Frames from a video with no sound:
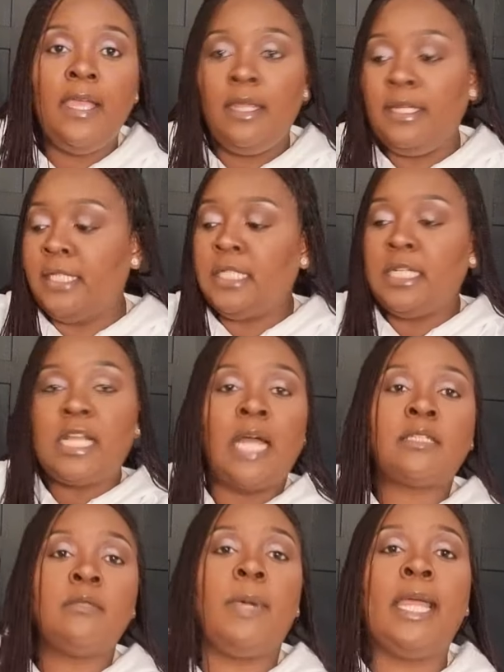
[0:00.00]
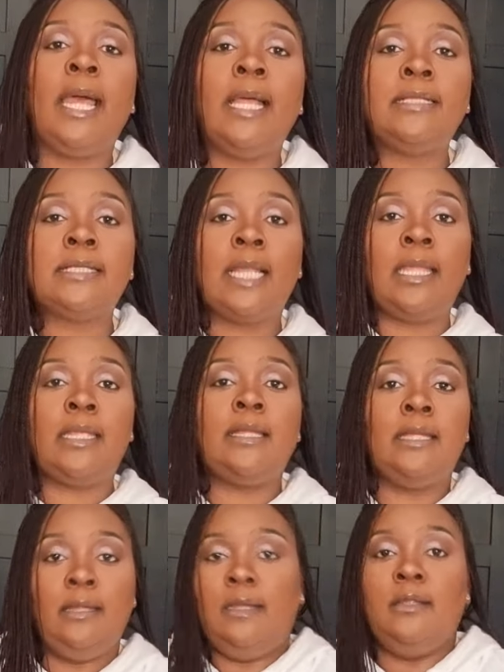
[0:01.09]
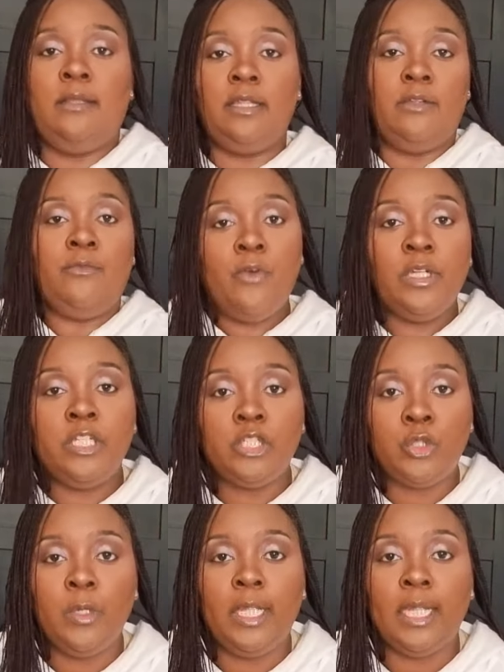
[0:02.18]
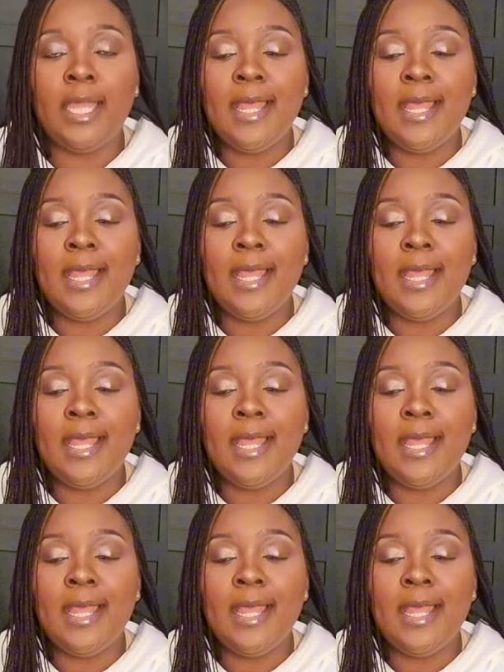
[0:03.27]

It doesn't cut my hands like the phone is doing.